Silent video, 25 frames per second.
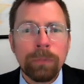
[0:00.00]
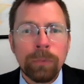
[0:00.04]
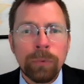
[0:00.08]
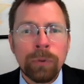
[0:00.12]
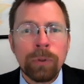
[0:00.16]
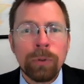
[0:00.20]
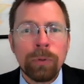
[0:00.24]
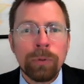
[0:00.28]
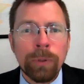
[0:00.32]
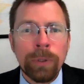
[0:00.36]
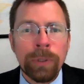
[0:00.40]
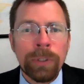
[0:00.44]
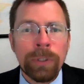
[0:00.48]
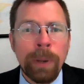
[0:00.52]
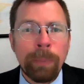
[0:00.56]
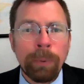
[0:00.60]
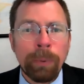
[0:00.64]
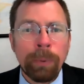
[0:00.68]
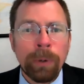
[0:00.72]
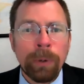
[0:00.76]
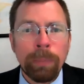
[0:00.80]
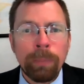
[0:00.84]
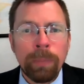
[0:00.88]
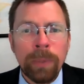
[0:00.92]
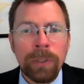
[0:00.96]
to the
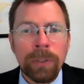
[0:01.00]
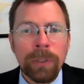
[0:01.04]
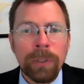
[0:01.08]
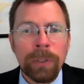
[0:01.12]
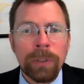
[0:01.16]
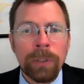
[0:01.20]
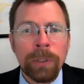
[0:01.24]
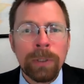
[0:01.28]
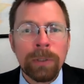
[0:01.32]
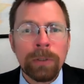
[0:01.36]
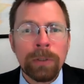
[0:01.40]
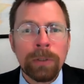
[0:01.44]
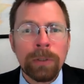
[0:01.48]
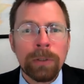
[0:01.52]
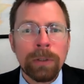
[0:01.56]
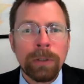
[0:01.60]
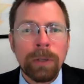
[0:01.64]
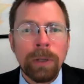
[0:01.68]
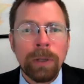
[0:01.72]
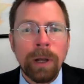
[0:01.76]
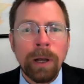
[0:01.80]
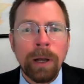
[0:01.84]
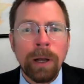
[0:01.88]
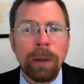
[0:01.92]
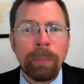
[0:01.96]
separate businesses
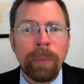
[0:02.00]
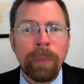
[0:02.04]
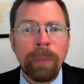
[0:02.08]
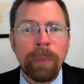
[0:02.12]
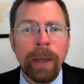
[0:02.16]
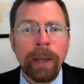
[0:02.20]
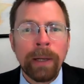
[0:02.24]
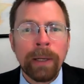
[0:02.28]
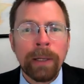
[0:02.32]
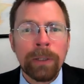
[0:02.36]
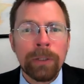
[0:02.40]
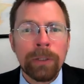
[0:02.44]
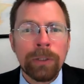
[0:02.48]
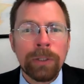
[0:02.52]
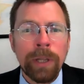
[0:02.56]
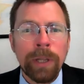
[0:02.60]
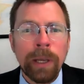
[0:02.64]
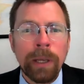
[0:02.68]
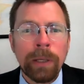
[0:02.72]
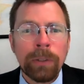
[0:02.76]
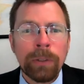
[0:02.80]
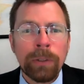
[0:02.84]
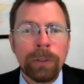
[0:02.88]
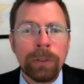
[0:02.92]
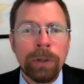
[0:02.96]
at each
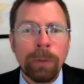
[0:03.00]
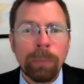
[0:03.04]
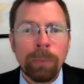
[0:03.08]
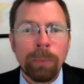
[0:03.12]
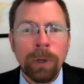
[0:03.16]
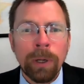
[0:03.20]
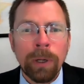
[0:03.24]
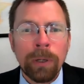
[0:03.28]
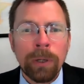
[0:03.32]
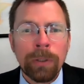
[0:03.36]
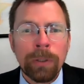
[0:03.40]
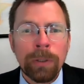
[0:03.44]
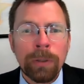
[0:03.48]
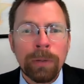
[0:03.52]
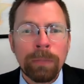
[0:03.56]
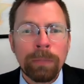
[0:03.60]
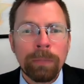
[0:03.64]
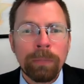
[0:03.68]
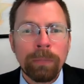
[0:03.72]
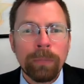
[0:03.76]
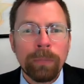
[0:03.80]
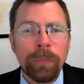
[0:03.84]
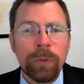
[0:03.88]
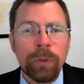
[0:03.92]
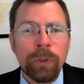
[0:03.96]
stage of production.
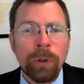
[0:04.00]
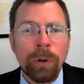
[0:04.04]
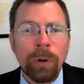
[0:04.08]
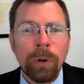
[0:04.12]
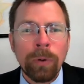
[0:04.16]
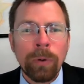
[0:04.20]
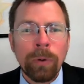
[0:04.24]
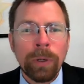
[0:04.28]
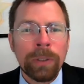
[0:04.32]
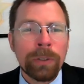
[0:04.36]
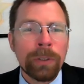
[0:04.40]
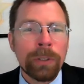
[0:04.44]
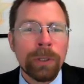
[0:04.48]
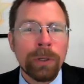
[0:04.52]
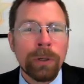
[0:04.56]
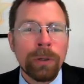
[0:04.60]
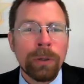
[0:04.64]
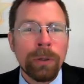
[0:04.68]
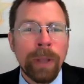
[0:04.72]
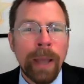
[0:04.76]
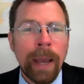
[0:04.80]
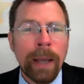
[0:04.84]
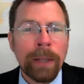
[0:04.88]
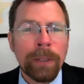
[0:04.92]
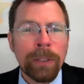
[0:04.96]
So it
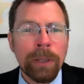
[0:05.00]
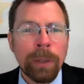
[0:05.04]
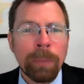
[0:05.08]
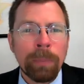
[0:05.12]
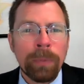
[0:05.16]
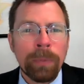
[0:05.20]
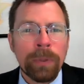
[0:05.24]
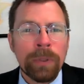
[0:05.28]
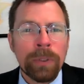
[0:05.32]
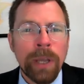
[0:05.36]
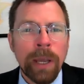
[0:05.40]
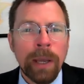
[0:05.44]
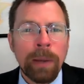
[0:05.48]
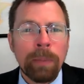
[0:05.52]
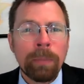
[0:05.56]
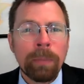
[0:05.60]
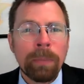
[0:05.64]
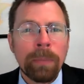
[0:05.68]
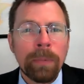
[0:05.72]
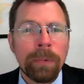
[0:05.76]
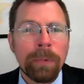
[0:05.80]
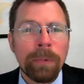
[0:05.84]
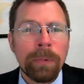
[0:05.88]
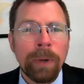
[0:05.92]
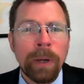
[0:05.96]
still adds up the same.
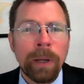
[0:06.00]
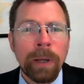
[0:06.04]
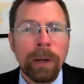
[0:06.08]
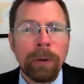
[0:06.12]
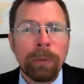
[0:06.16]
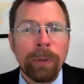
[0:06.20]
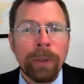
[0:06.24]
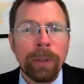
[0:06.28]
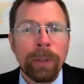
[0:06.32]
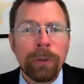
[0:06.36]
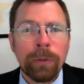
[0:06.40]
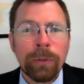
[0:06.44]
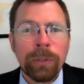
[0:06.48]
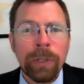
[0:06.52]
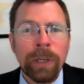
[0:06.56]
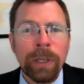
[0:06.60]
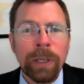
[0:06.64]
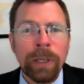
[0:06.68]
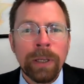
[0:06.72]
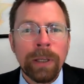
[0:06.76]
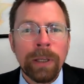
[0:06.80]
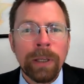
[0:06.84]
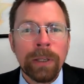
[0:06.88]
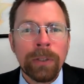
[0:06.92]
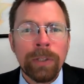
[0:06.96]
I don't think there's any
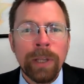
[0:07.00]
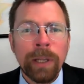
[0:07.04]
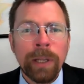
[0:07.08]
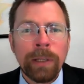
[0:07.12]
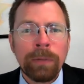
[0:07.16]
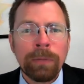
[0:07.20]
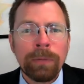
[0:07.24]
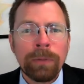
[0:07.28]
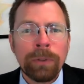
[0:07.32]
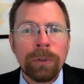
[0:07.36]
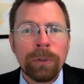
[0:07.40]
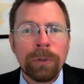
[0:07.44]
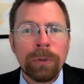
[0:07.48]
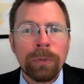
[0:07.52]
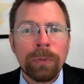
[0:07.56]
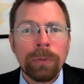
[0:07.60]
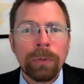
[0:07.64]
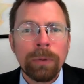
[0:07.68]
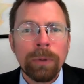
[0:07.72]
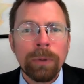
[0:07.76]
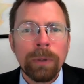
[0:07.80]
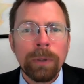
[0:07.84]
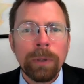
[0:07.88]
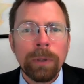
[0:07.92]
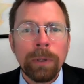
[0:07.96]
incentive to
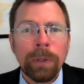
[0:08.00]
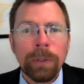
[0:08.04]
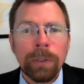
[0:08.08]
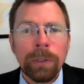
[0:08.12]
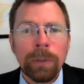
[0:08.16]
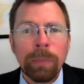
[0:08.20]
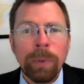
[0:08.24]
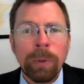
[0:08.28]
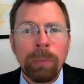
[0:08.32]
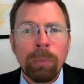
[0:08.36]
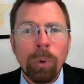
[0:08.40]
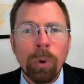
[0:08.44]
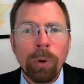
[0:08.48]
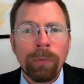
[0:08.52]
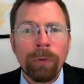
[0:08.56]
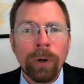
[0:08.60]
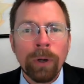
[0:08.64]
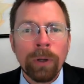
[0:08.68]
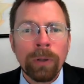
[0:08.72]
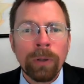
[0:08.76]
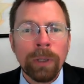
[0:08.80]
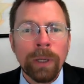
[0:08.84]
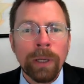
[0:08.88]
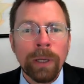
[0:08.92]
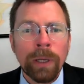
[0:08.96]
be more
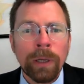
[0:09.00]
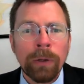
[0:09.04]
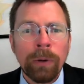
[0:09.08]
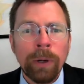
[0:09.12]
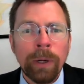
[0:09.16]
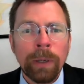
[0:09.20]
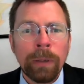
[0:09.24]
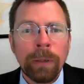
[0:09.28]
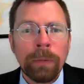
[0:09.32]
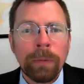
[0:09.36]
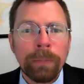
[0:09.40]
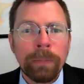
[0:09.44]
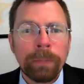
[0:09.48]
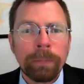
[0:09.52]
vertically integrated.